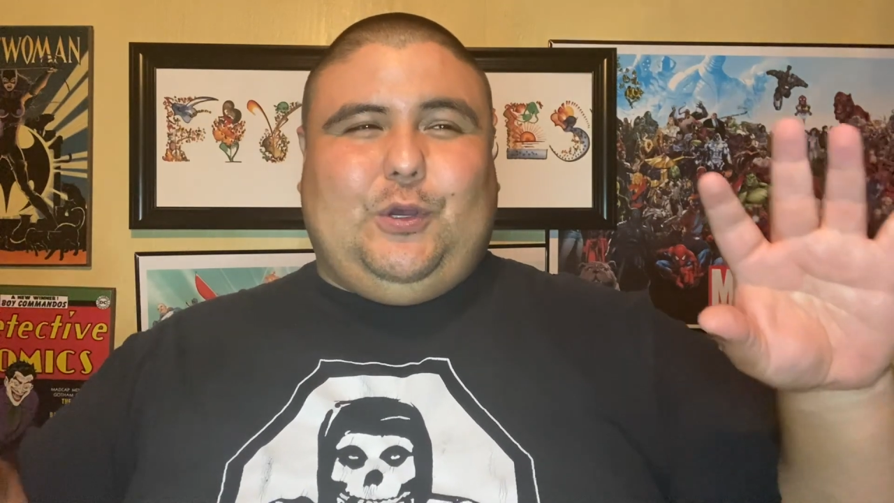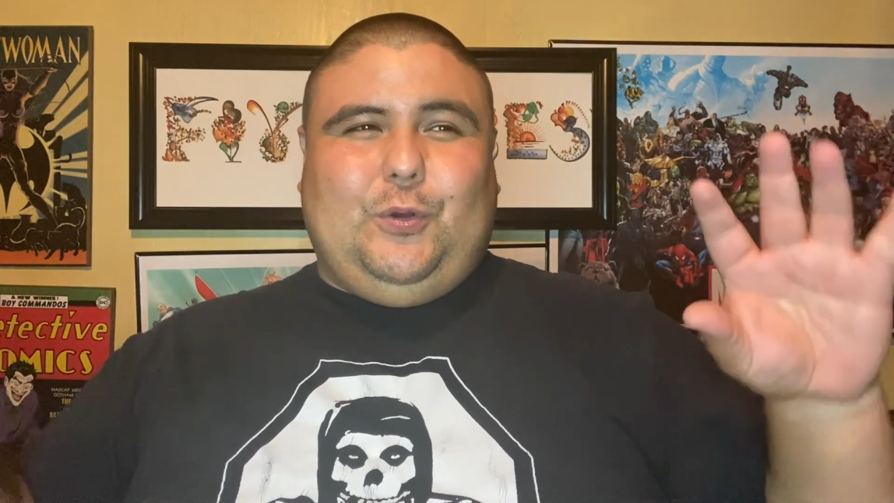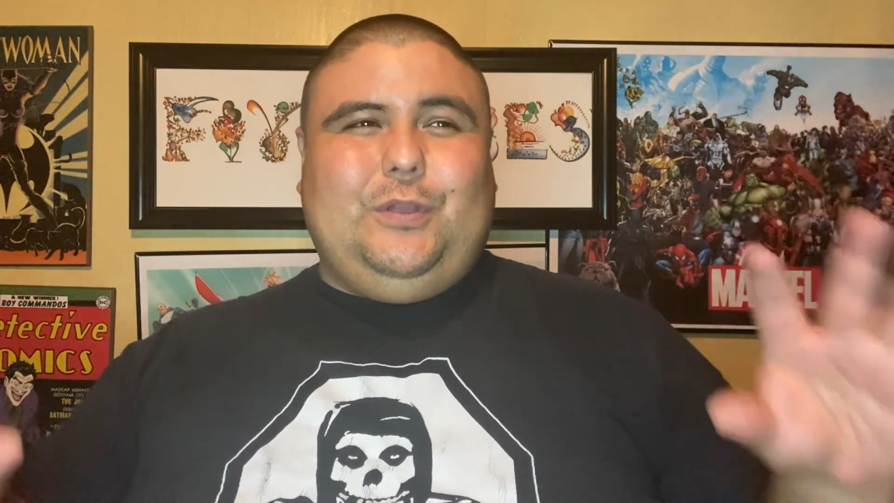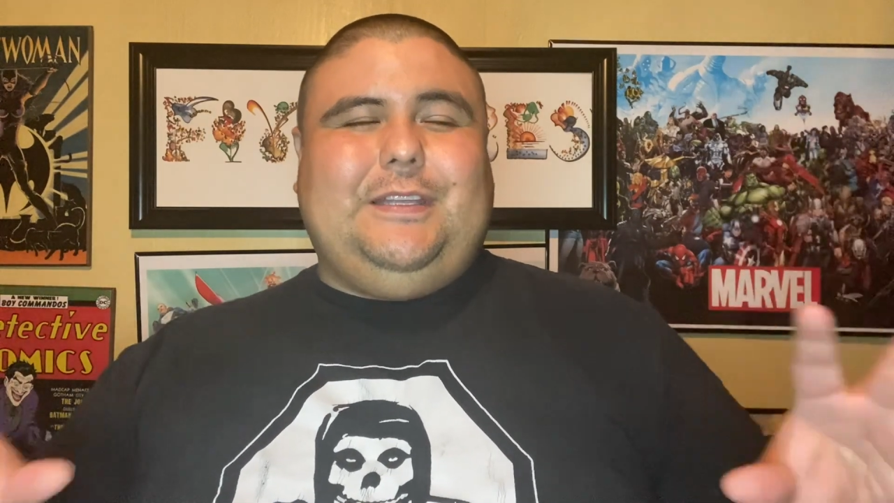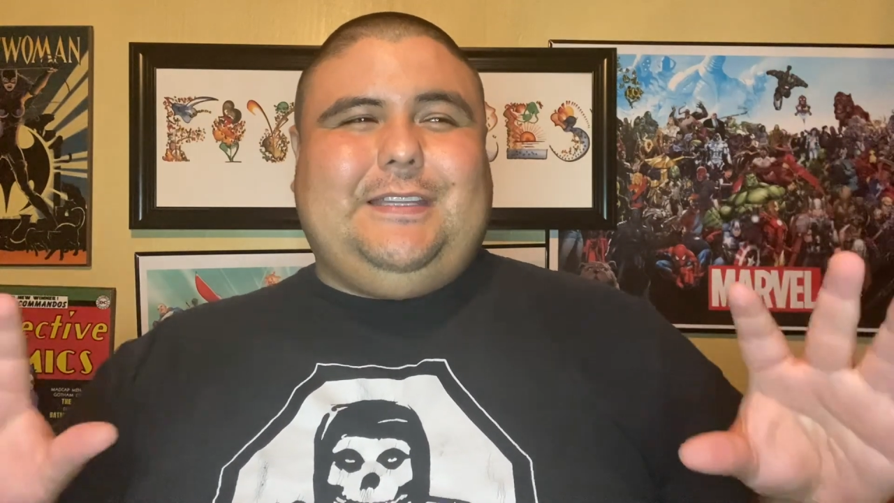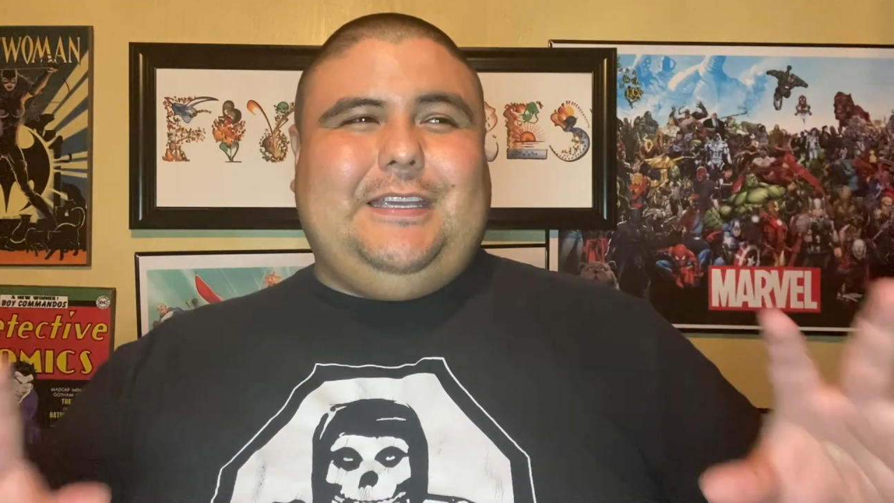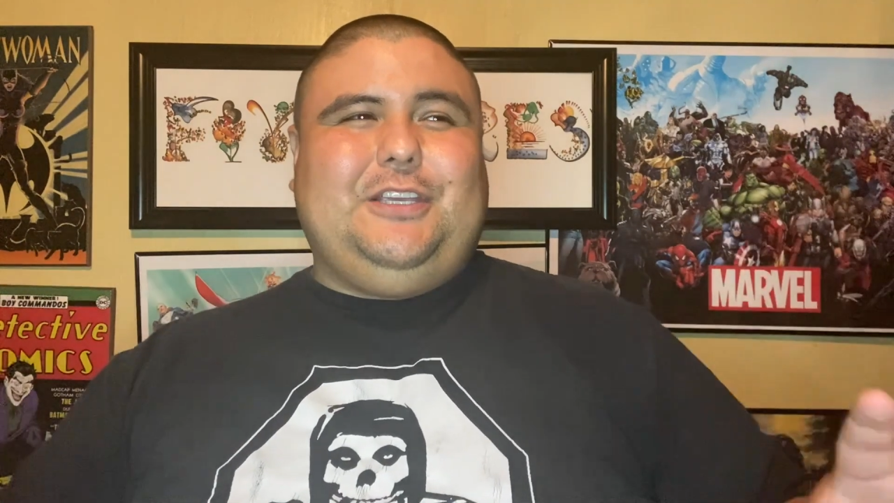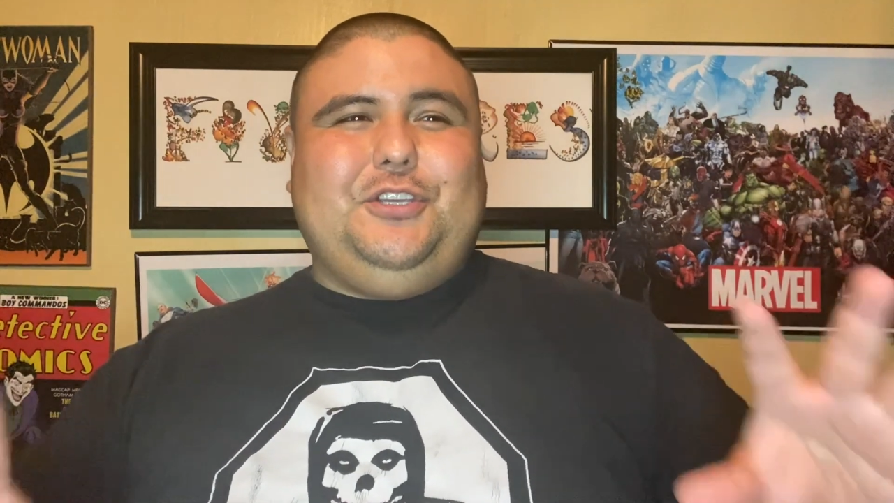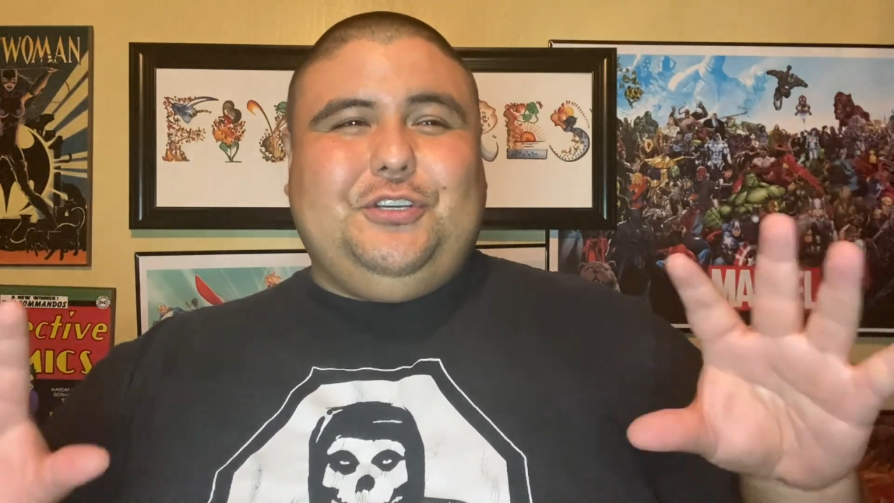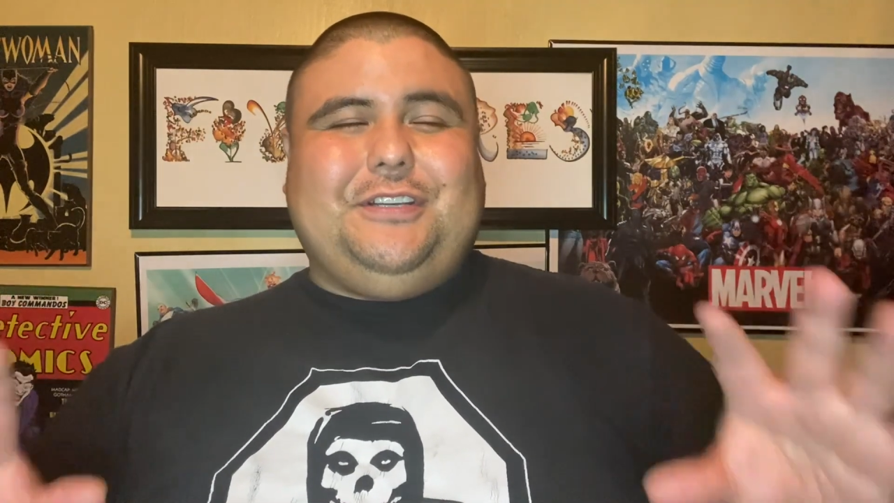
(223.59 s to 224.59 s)
only thing
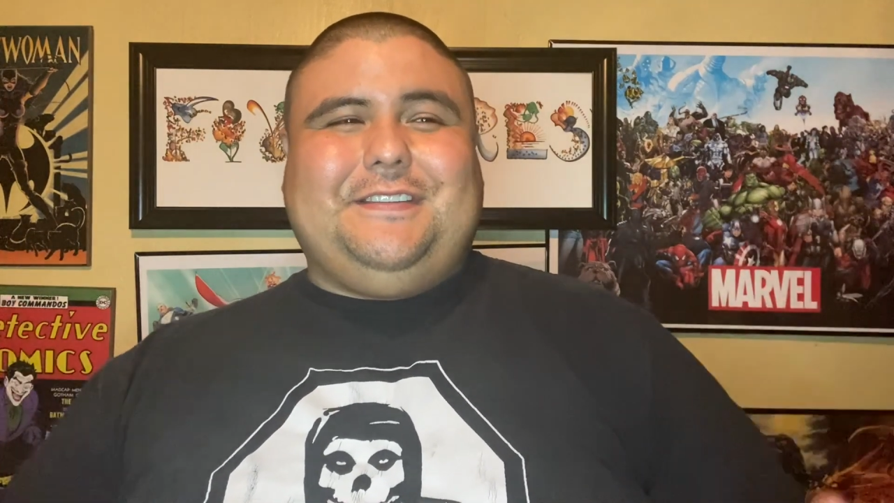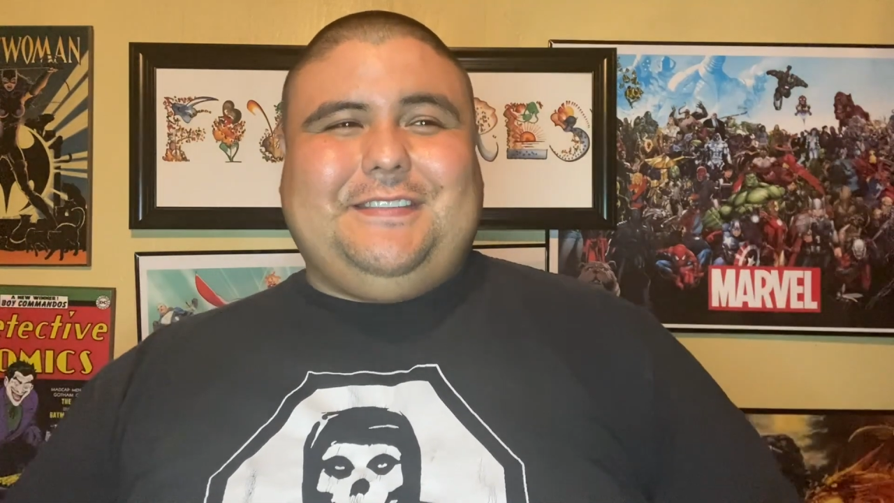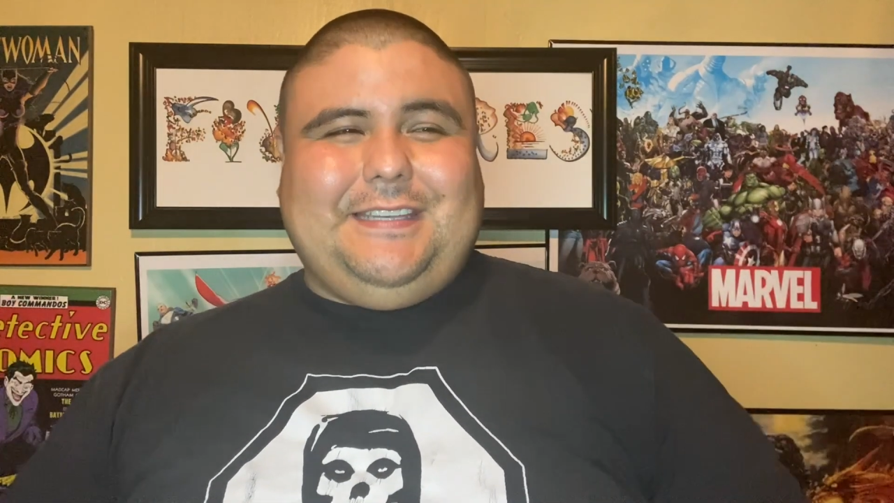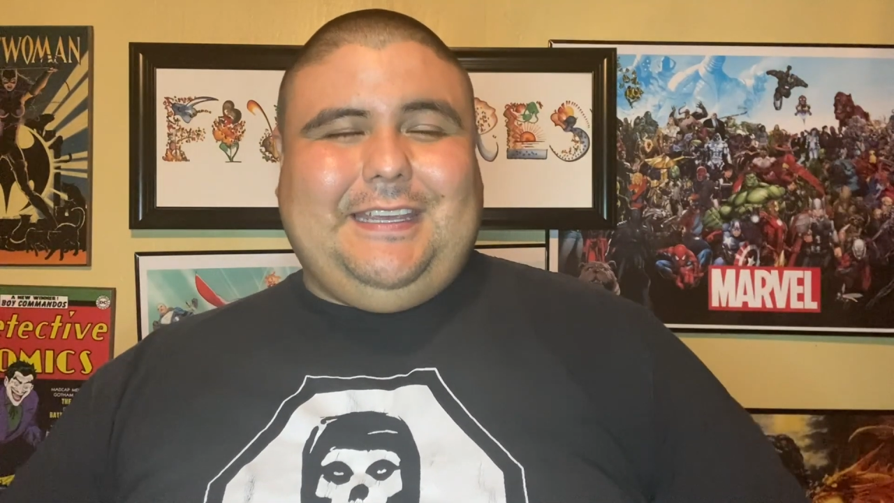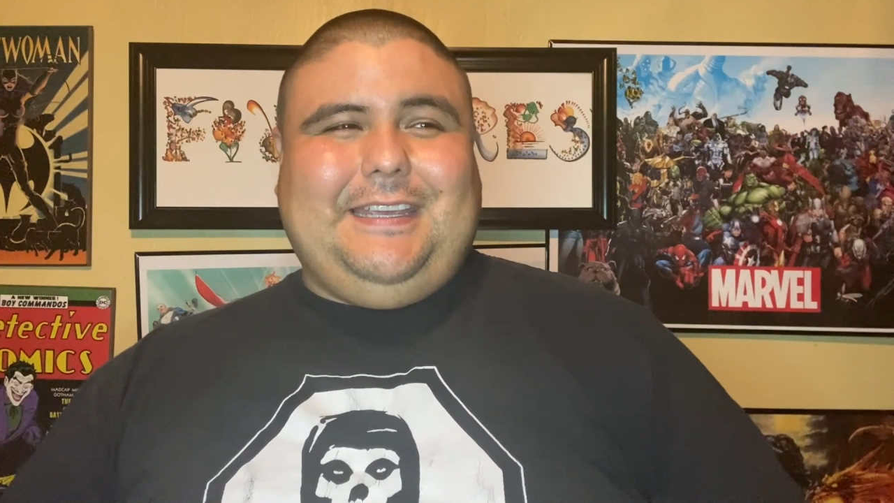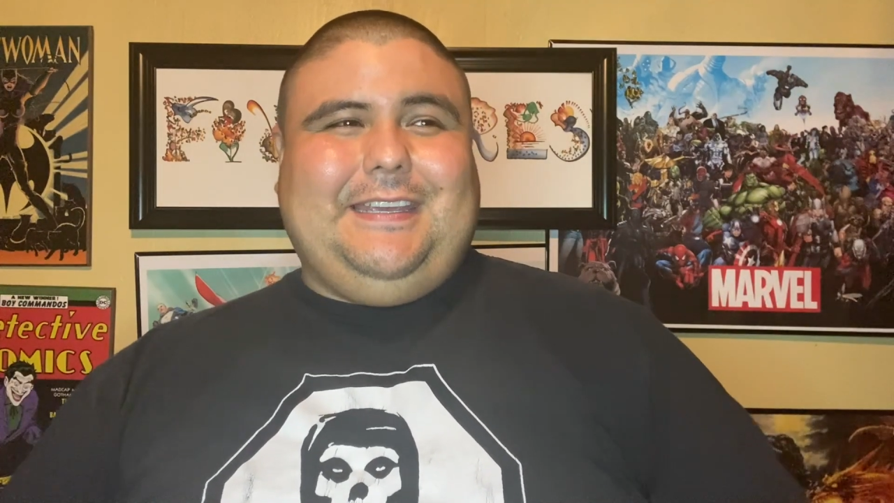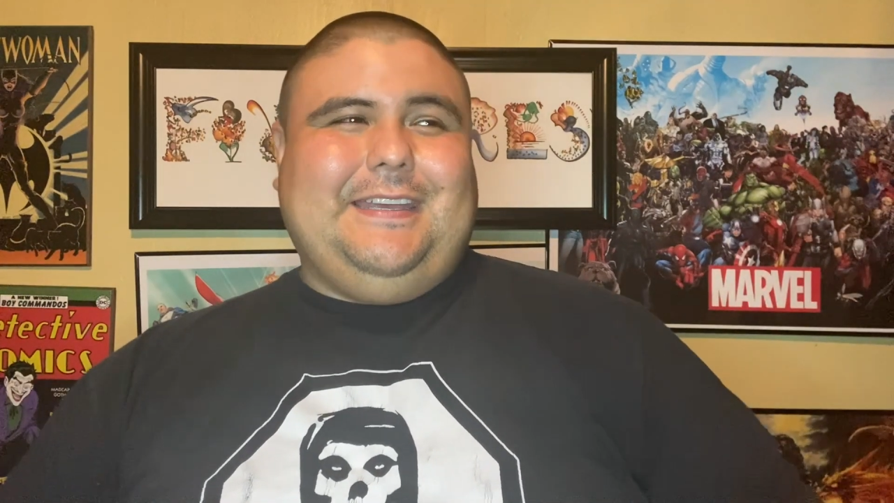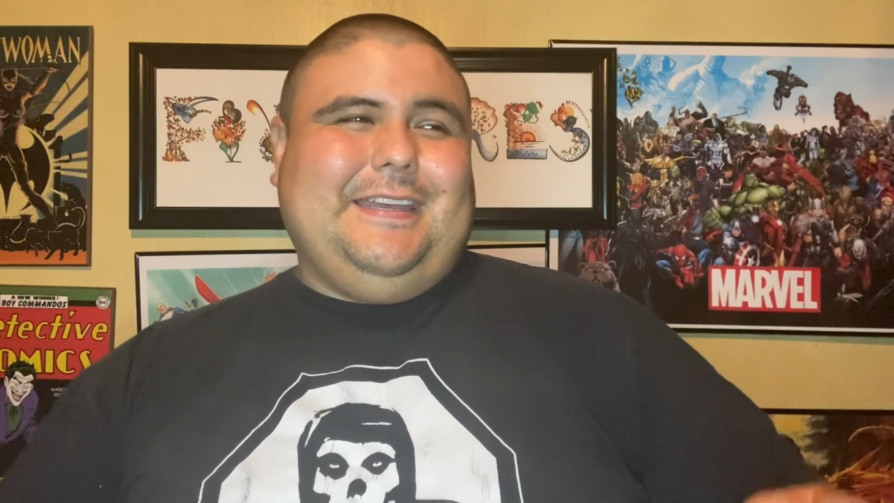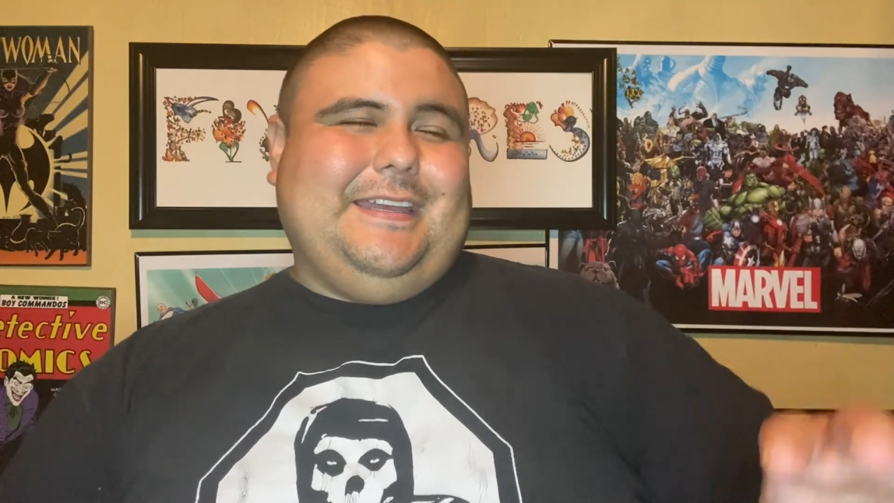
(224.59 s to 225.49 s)
you could see